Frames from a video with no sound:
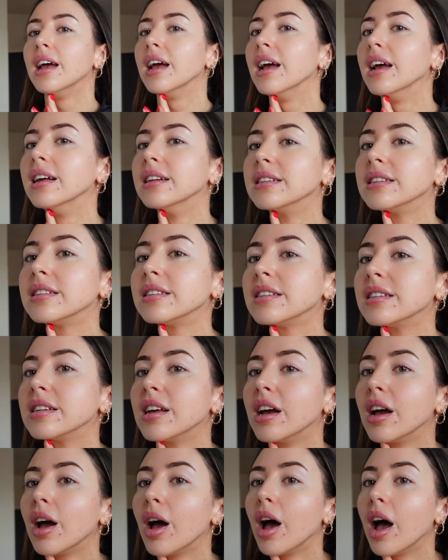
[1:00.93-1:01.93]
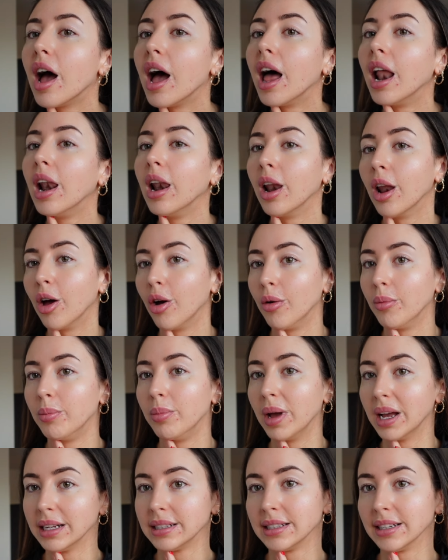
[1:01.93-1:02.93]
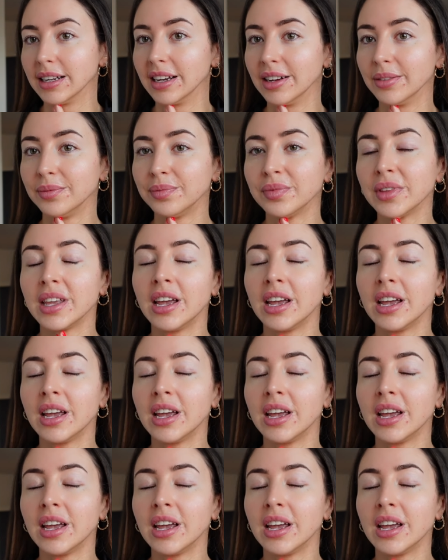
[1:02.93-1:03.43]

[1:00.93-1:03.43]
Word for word: It's a lot better.